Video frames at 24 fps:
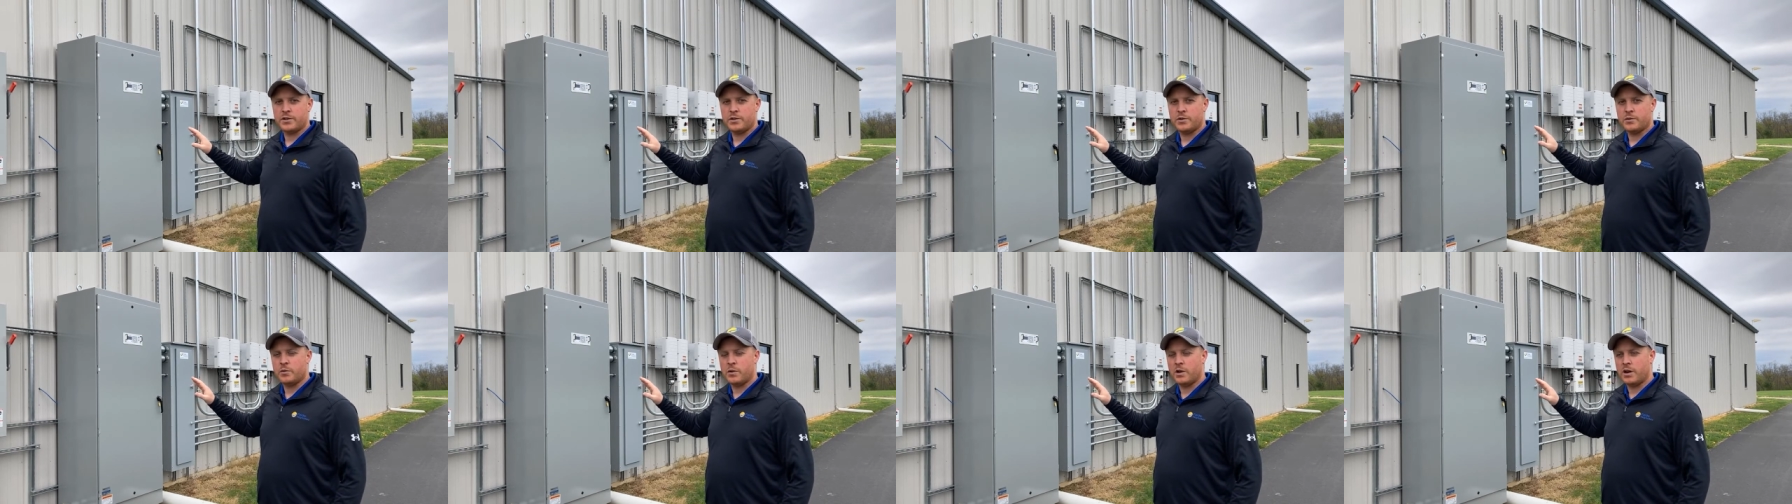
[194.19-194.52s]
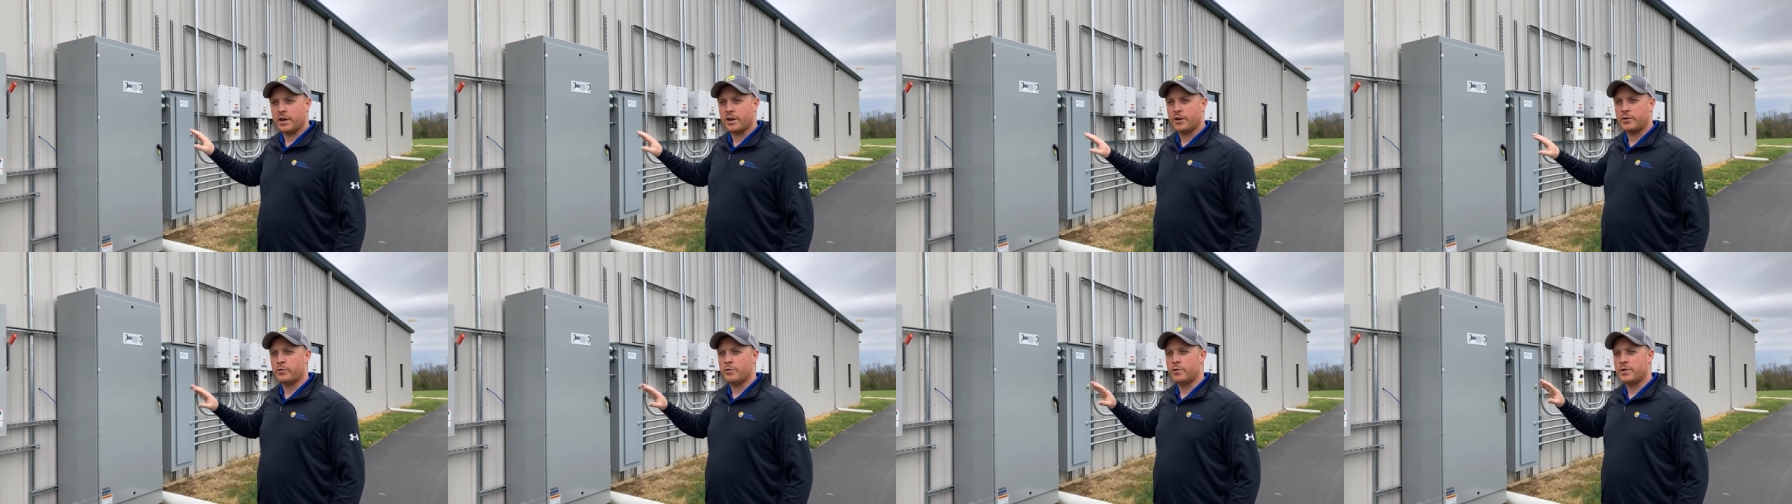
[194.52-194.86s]
you
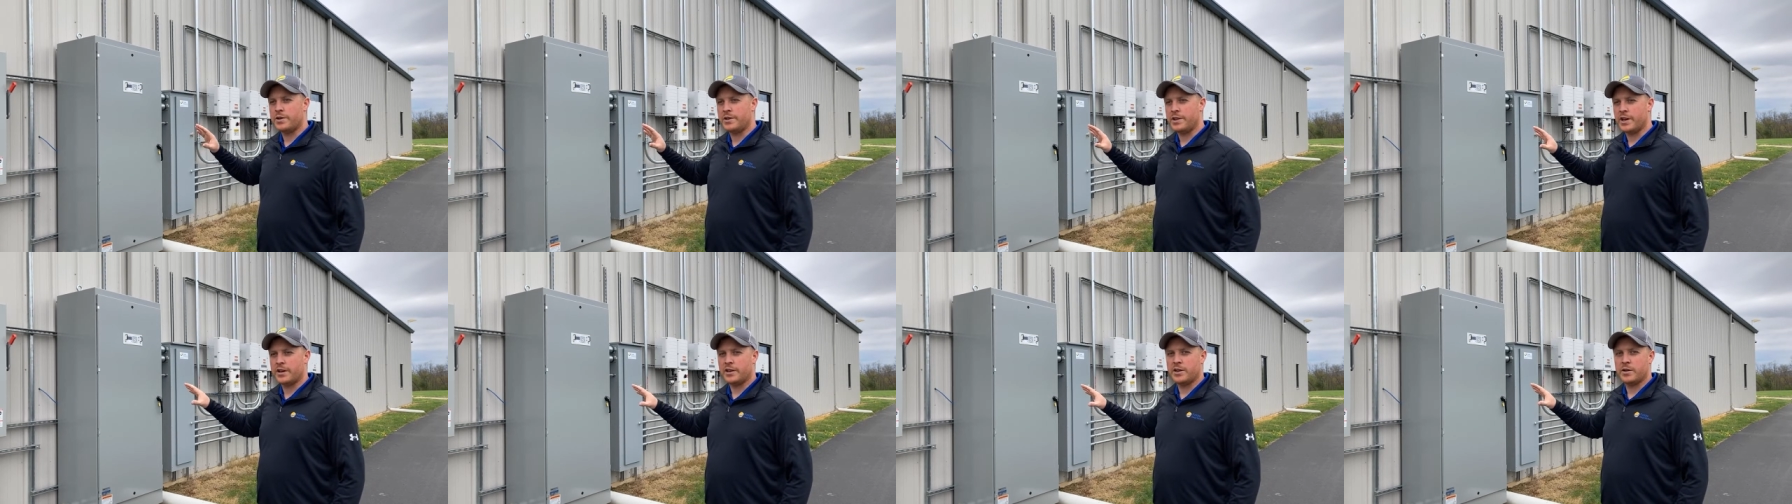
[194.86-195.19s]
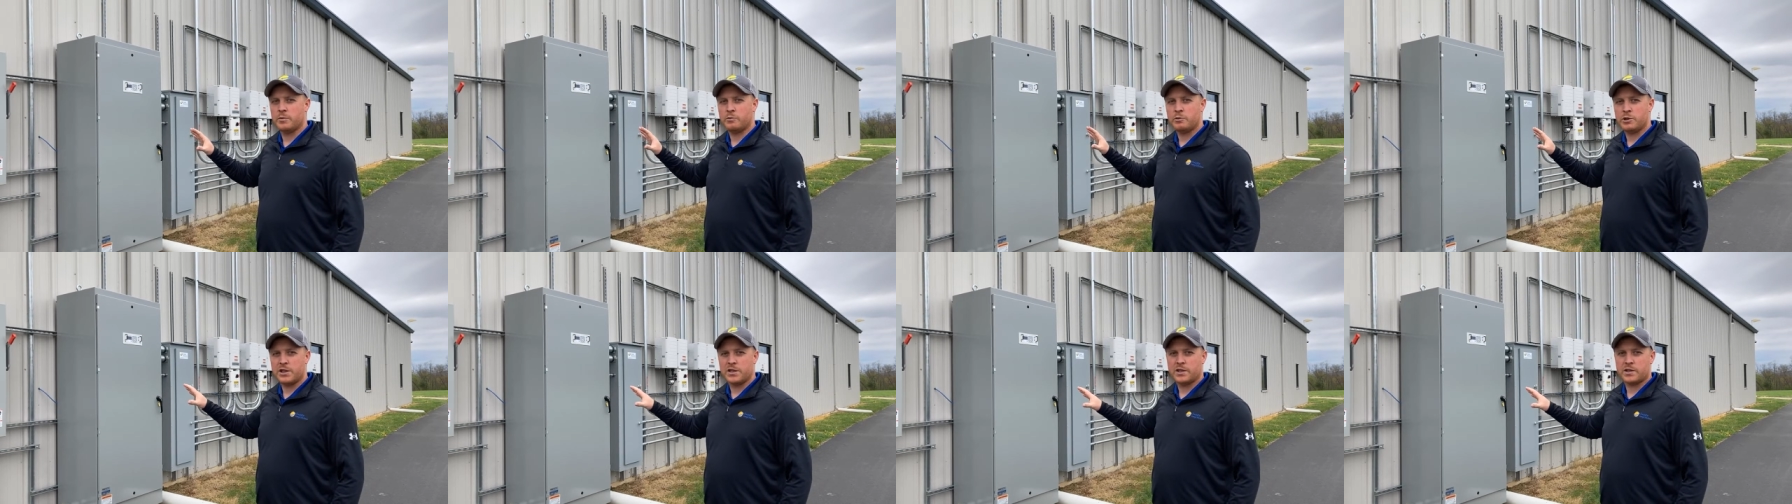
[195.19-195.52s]
want a
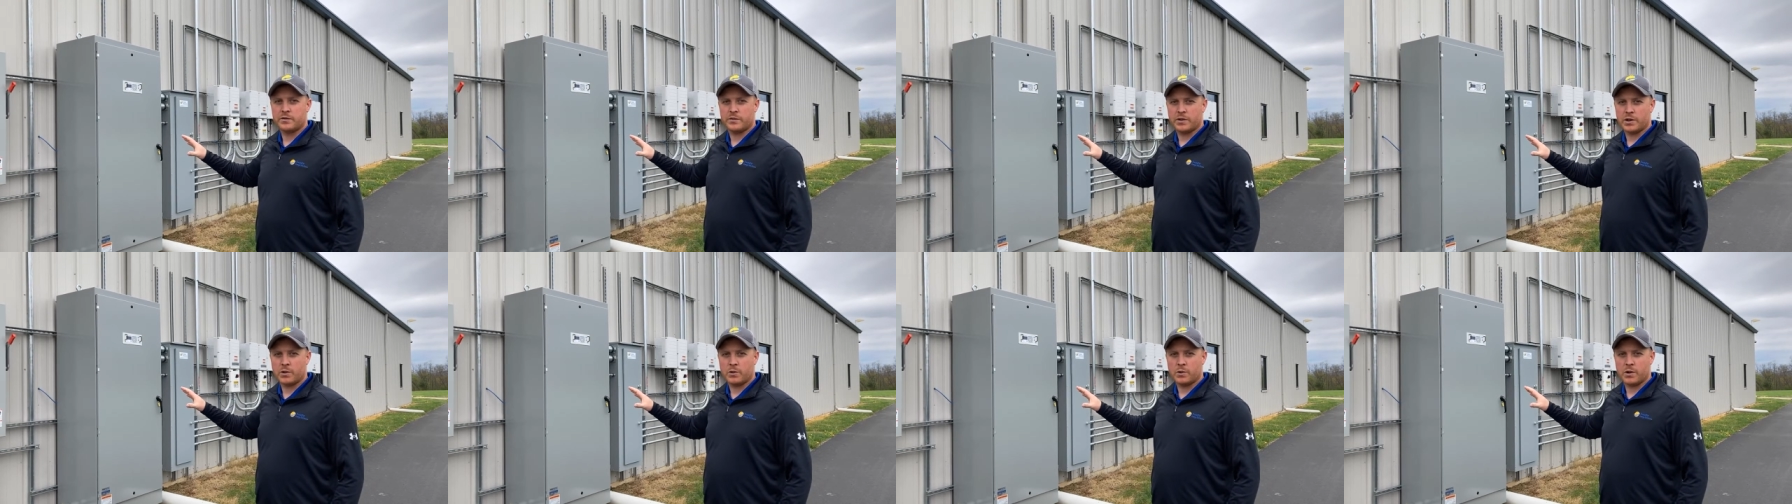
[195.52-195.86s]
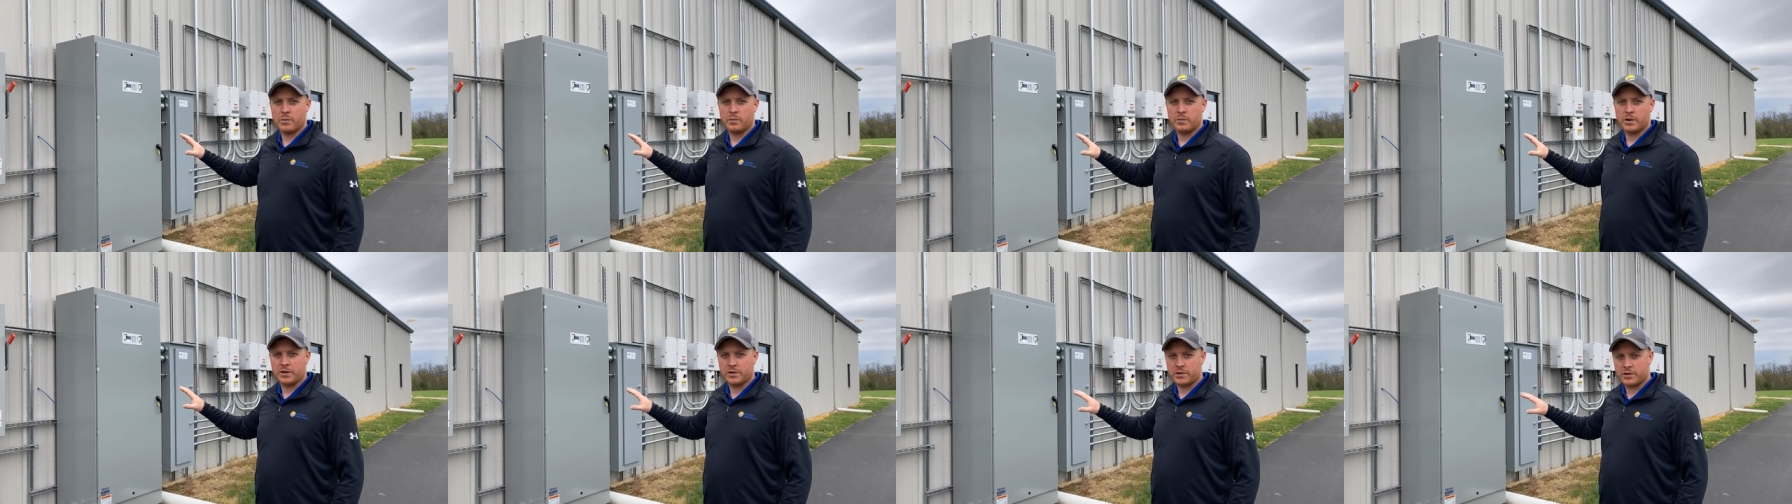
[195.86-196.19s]
redundant piece of
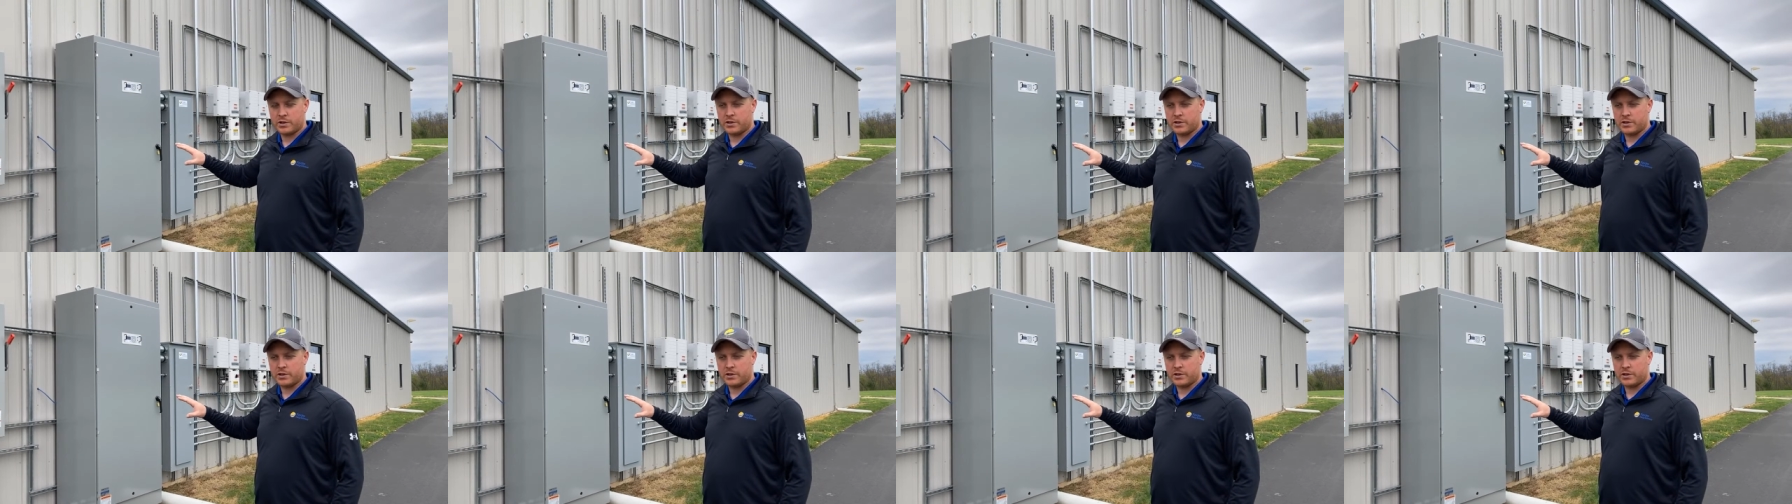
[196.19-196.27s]
equipment